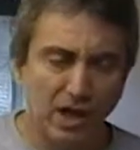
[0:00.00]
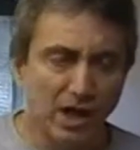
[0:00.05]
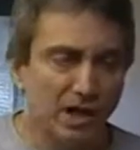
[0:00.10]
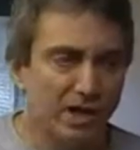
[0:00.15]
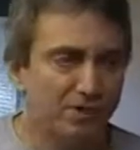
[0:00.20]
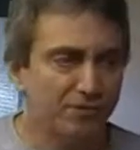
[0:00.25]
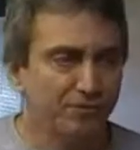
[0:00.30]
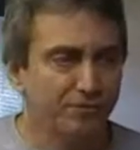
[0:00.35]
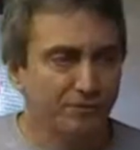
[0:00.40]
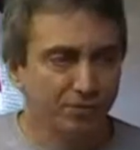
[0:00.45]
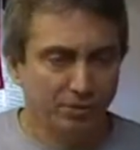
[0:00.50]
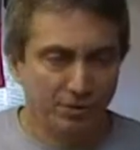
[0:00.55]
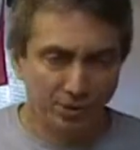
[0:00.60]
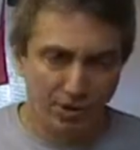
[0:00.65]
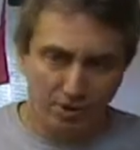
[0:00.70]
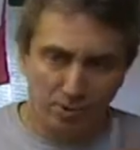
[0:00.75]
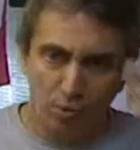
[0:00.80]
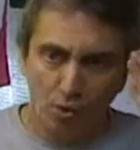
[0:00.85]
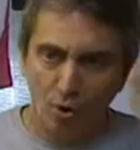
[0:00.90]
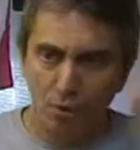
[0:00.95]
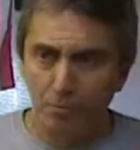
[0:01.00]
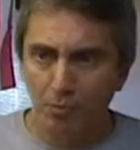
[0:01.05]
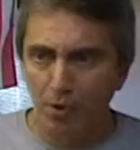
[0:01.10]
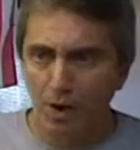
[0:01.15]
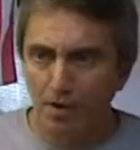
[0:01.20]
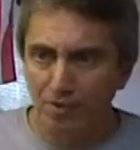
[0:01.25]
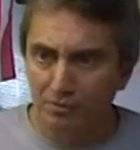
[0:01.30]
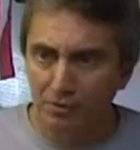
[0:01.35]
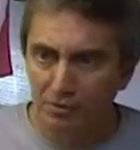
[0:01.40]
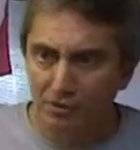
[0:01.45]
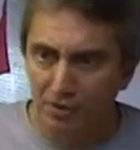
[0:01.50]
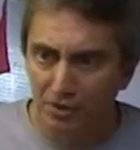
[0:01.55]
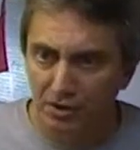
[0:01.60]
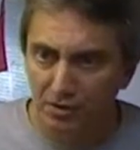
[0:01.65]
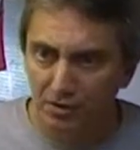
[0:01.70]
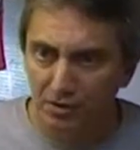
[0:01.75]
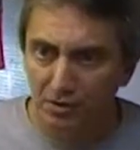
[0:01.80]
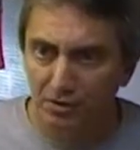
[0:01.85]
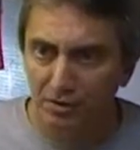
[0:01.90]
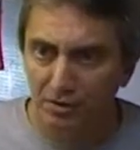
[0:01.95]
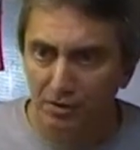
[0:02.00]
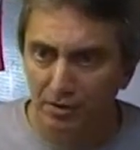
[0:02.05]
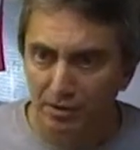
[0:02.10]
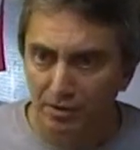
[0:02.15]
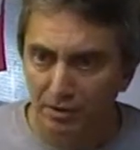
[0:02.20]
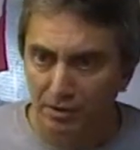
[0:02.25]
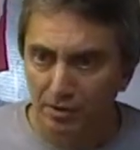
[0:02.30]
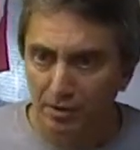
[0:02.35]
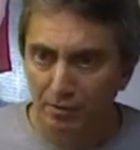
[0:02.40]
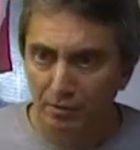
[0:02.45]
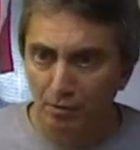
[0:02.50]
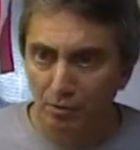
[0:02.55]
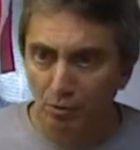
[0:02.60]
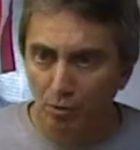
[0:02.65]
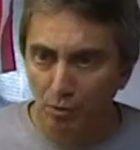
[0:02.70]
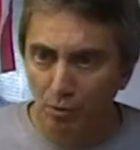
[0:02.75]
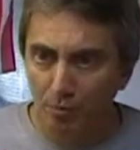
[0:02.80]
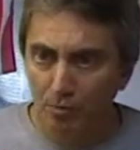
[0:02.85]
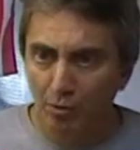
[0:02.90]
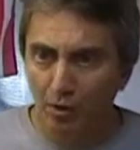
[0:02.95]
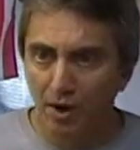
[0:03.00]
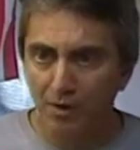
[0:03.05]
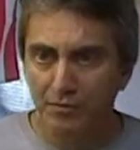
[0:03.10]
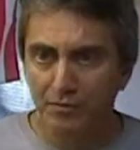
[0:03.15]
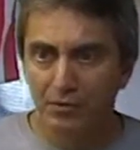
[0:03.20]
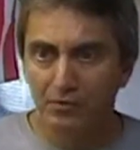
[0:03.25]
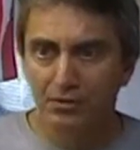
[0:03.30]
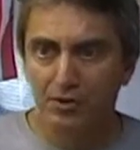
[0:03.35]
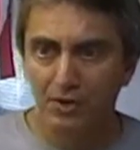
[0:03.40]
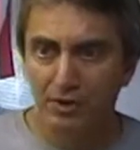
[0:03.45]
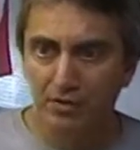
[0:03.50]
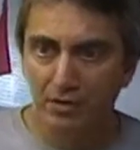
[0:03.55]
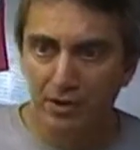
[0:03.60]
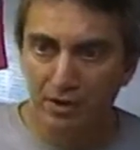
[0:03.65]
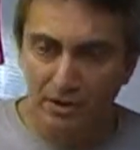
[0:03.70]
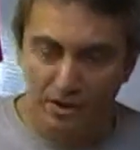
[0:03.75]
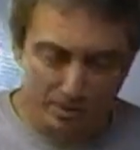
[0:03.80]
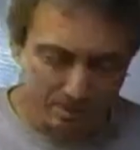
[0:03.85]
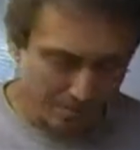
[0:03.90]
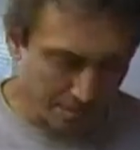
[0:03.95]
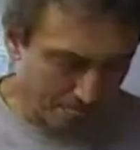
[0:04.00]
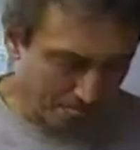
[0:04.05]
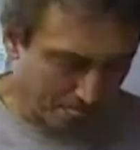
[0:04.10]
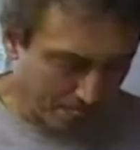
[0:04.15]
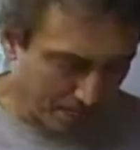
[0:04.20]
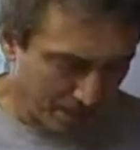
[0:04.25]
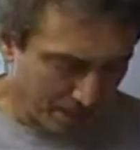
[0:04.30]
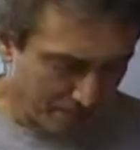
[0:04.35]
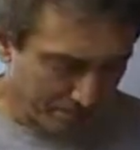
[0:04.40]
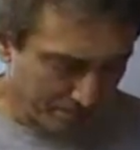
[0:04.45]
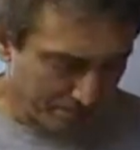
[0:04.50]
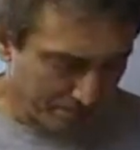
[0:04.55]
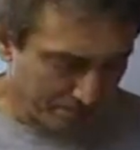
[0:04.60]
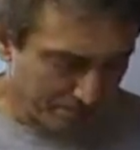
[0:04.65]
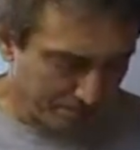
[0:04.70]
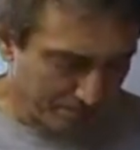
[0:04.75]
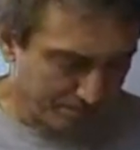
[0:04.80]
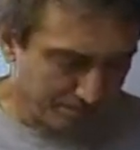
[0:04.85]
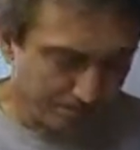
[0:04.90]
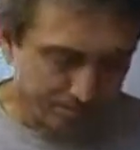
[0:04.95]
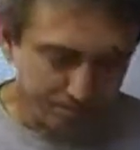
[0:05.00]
line for the war profiteer, oh, war yeah. profiteering. Oh yeah.